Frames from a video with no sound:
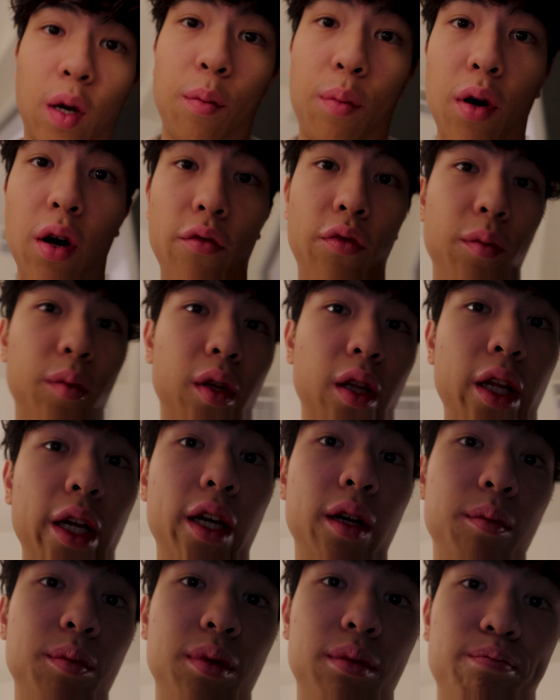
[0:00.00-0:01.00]
apart from the
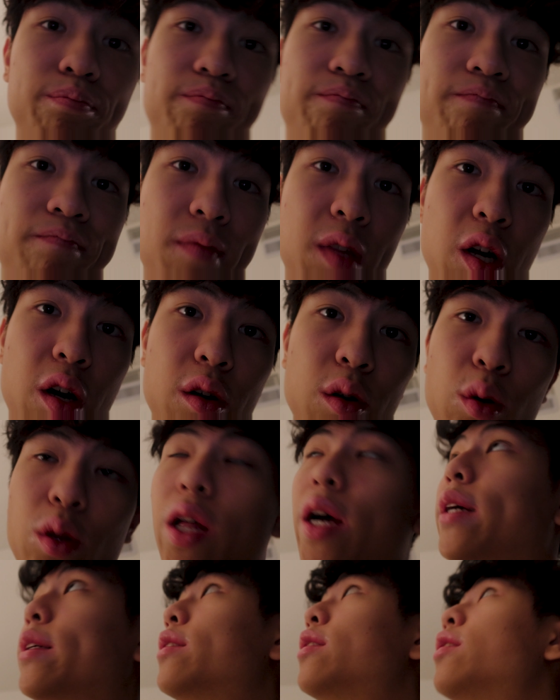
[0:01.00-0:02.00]
lamp, there are no
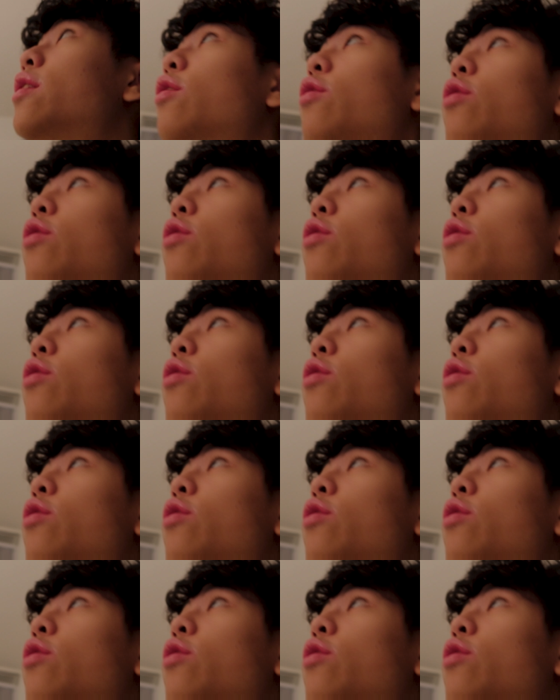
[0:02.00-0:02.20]
lights.